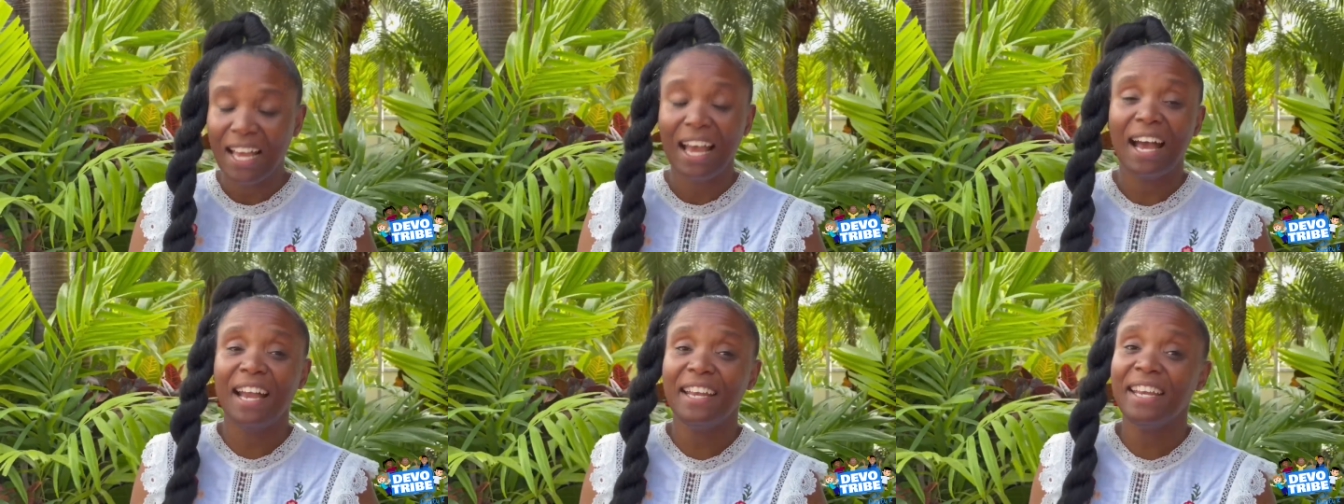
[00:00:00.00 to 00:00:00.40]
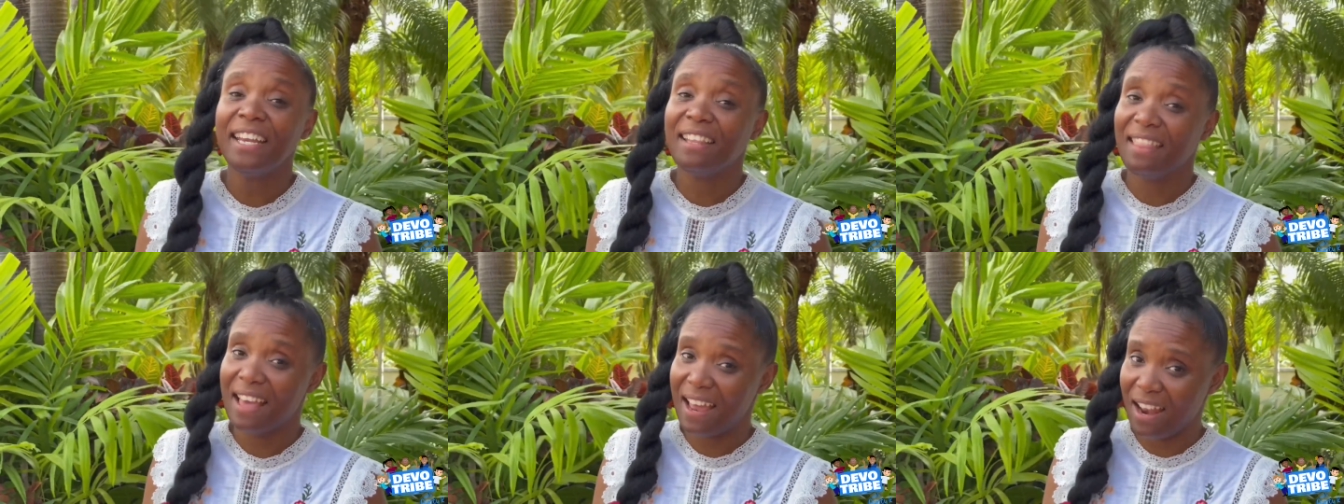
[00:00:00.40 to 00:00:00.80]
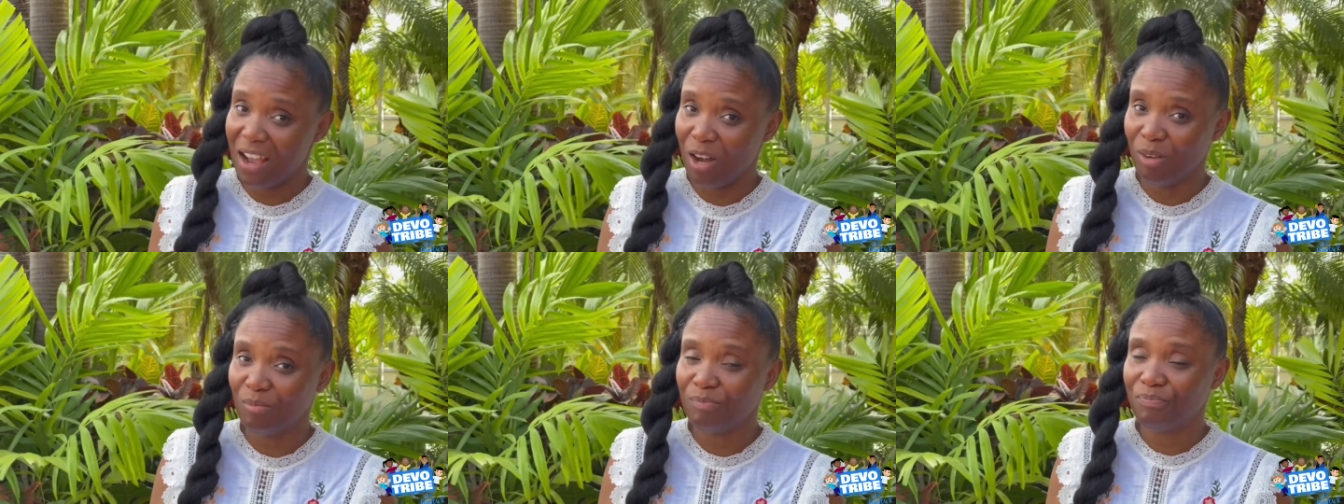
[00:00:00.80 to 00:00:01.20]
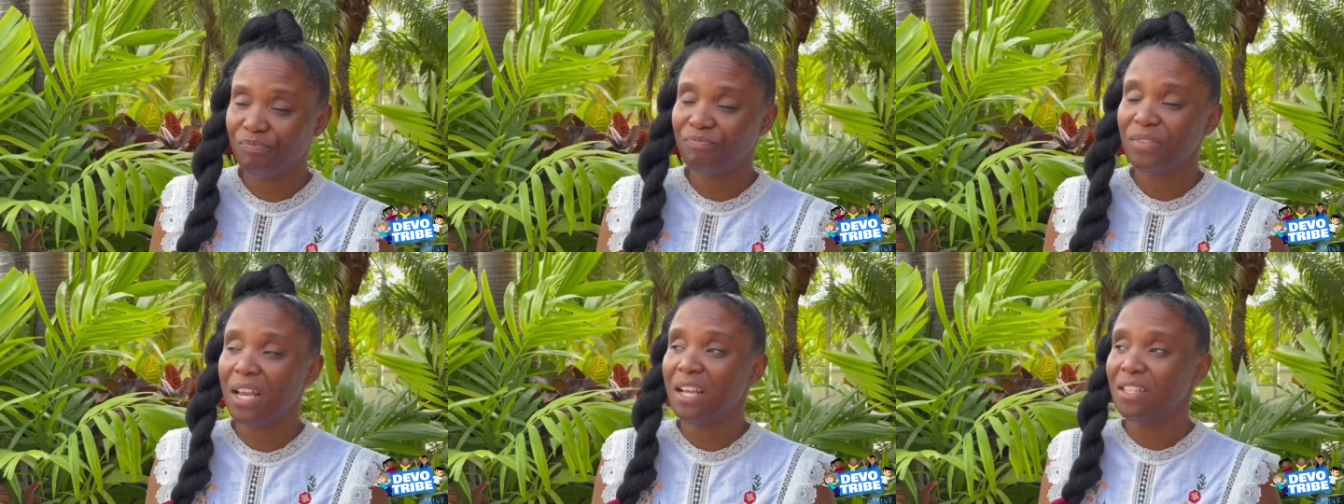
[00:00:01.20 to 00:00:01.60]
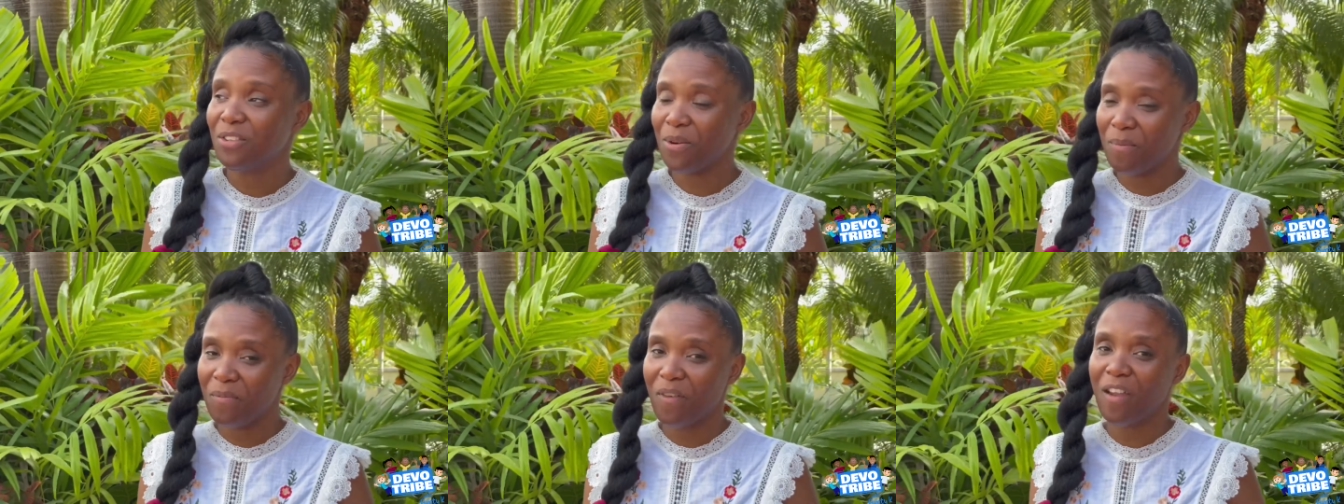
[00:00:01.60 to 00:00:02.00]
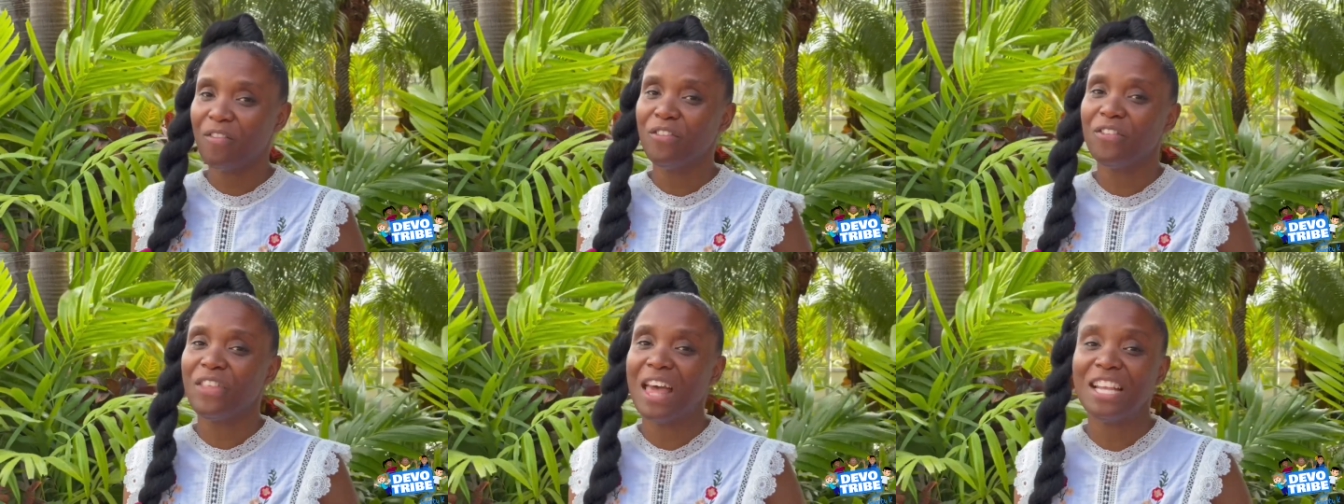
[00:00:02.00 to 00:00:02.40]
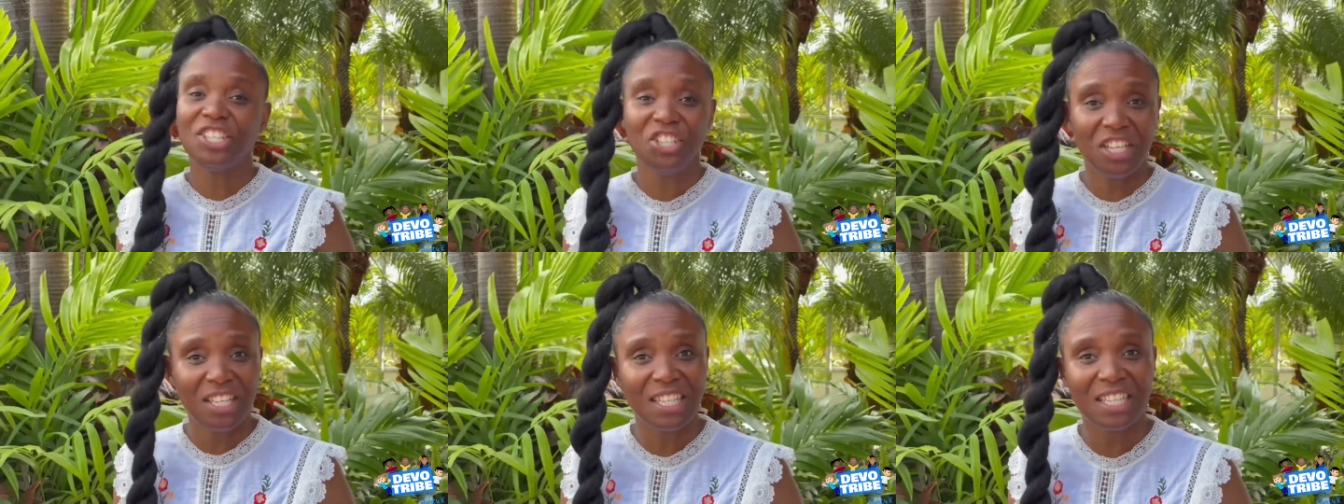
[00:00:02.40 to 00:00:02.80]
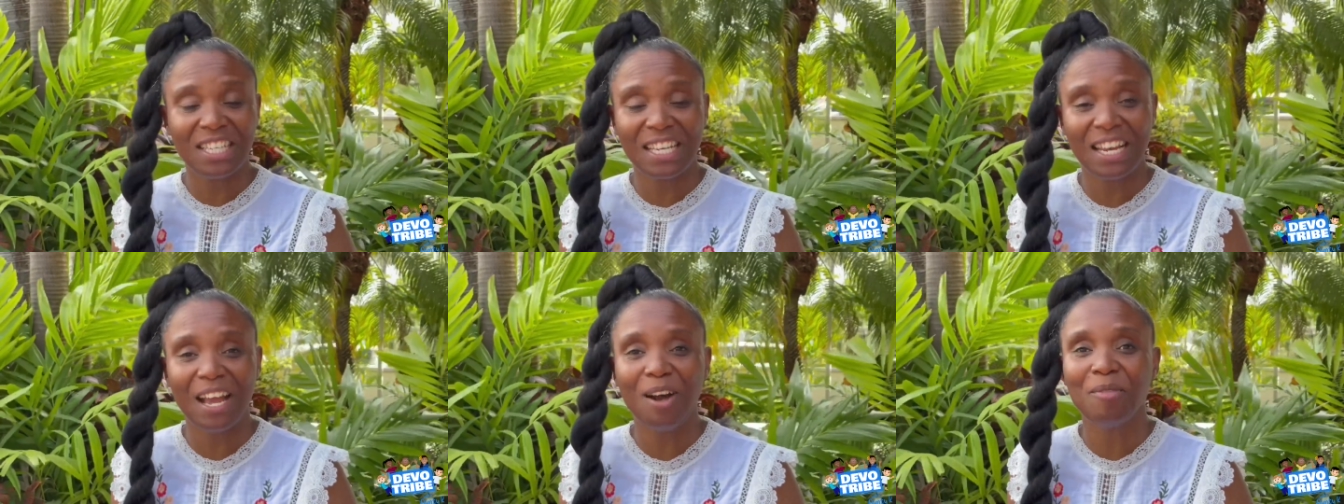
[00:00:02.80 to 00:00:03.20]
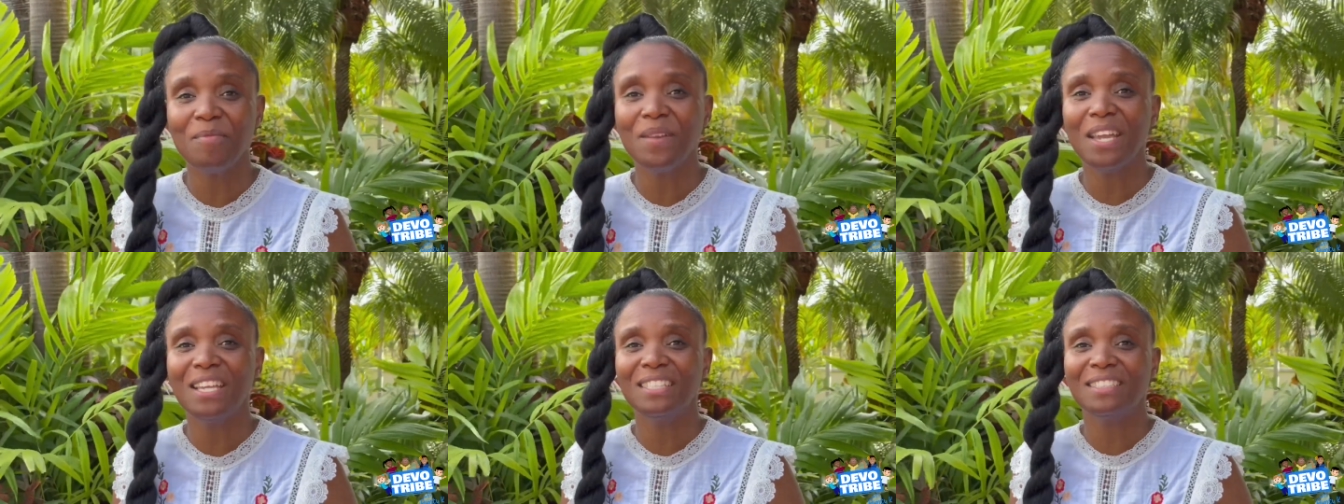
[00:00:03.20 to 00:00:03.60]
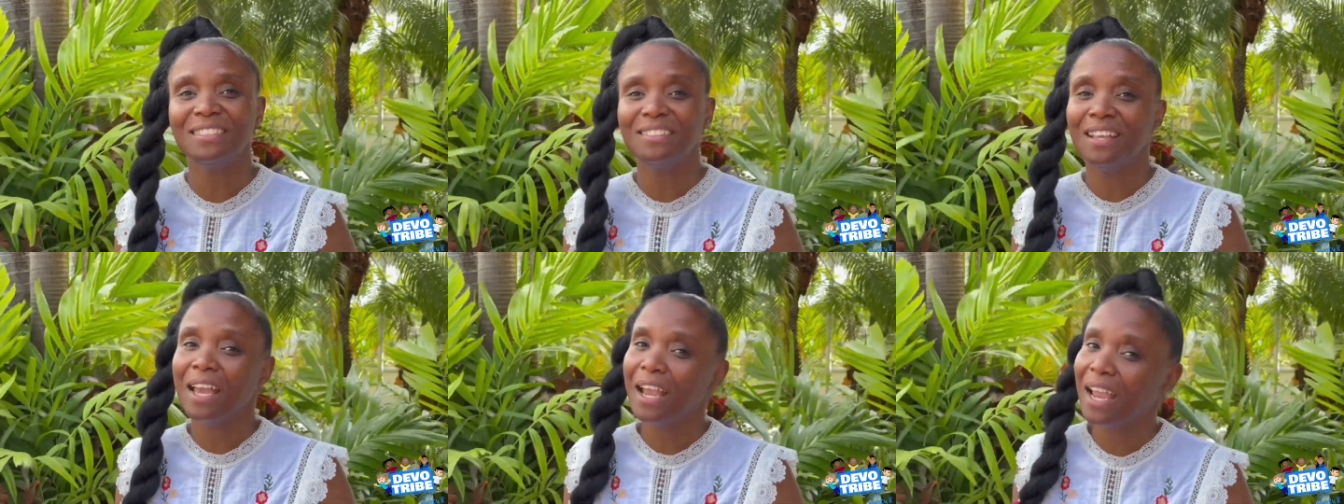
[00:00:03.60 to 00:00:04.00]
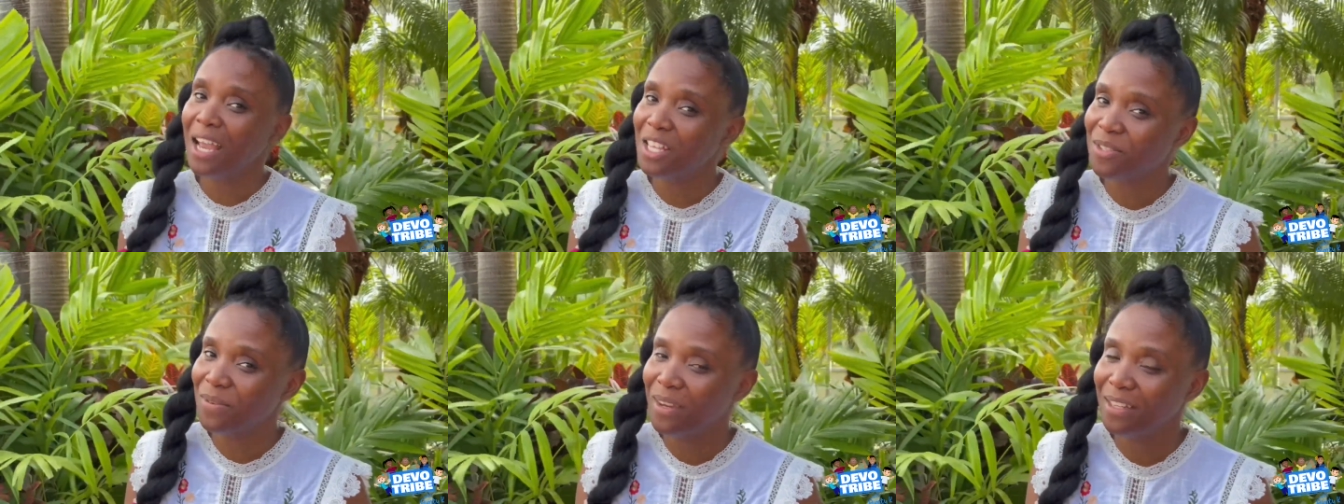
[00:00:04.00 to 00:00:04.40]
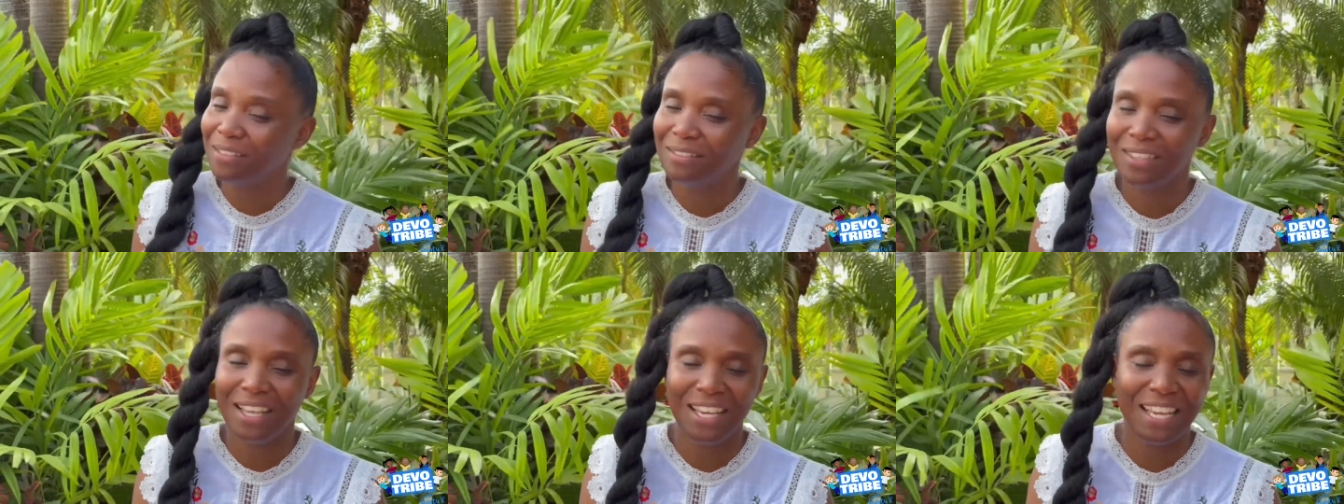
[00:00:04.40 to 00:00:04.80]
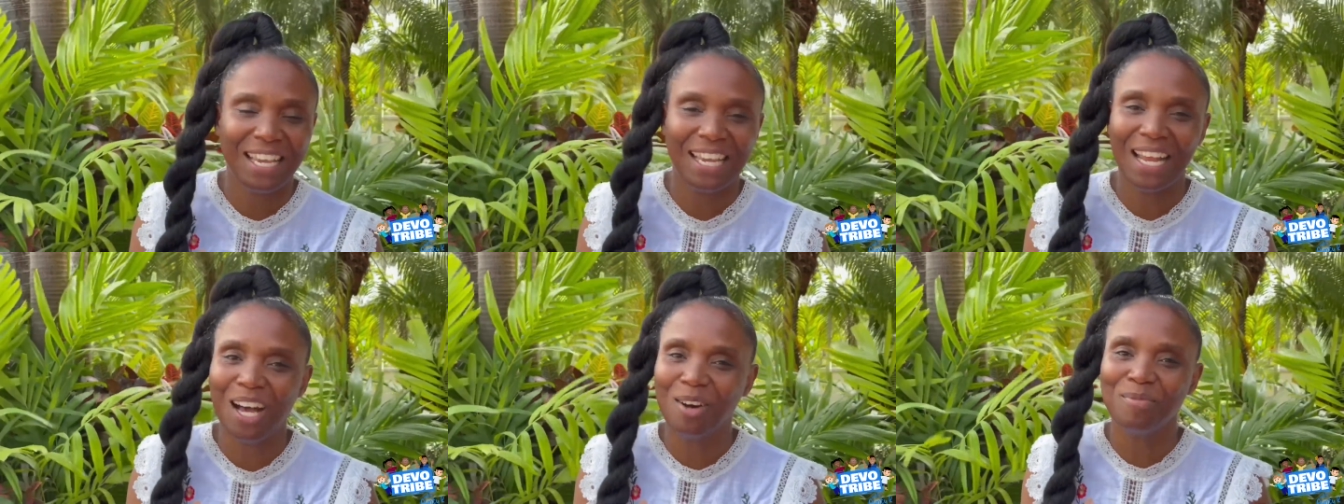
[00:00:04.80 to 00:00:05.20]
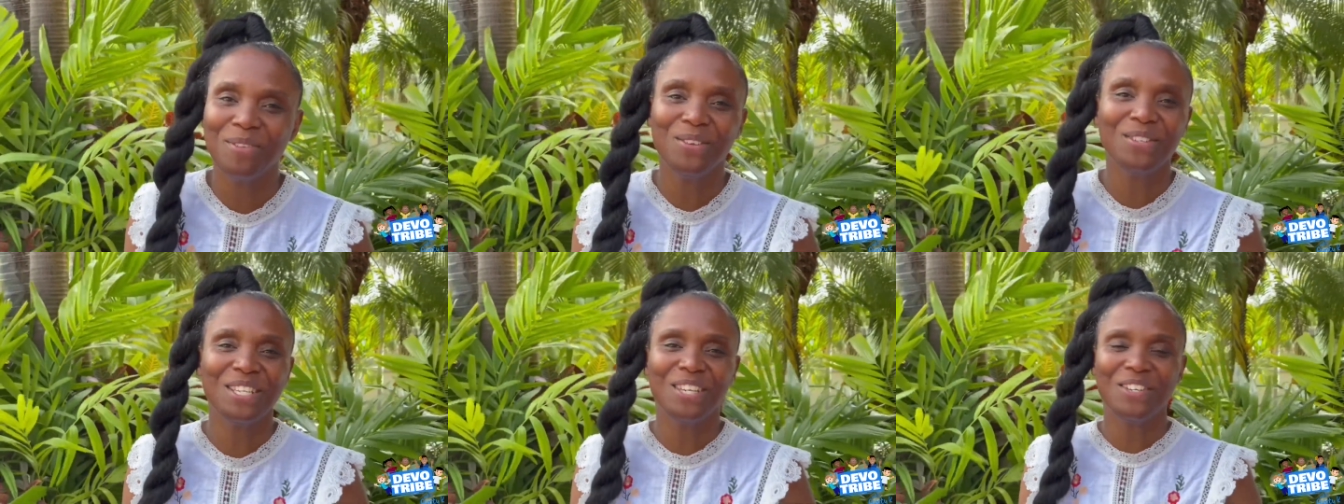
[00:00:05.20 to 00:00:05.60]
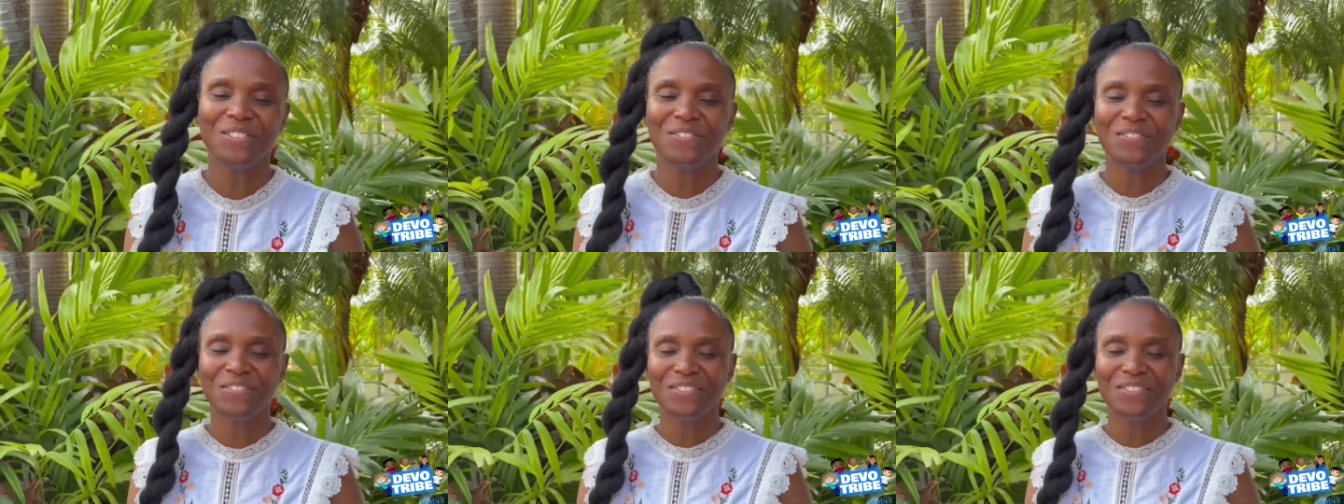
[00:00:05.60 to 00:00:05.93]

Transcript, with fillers: I need that help. And so I'm thankful that Jesus could help me. And guess what? He can help you too.